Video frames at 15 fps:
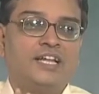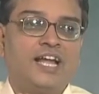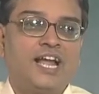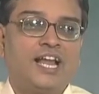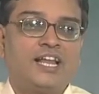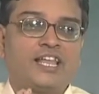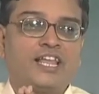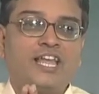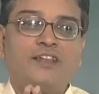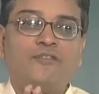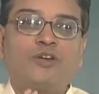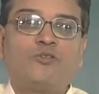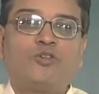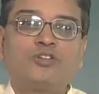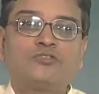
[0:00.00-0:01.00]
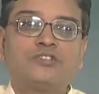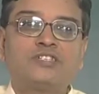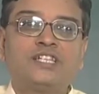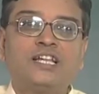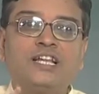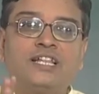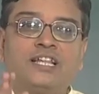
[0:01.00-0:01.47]
and here we have also
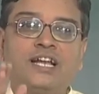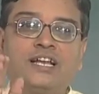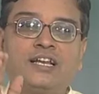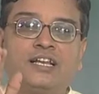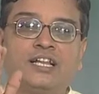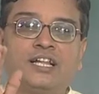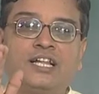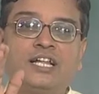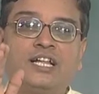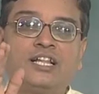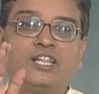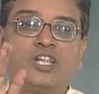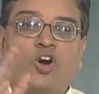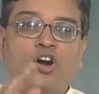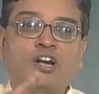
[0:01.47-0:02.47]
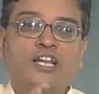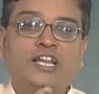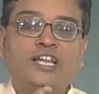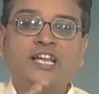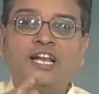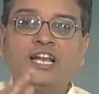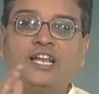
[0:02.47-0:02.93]
seen that the
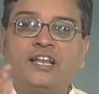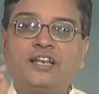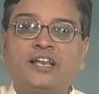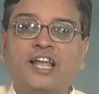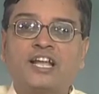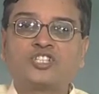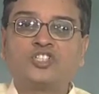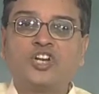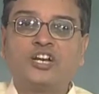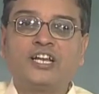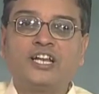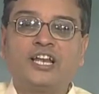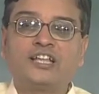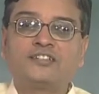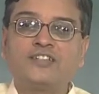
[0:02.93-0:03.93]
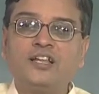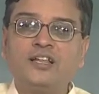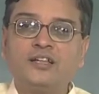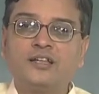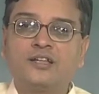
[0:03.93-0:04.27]
ordinary and extraordinary rays are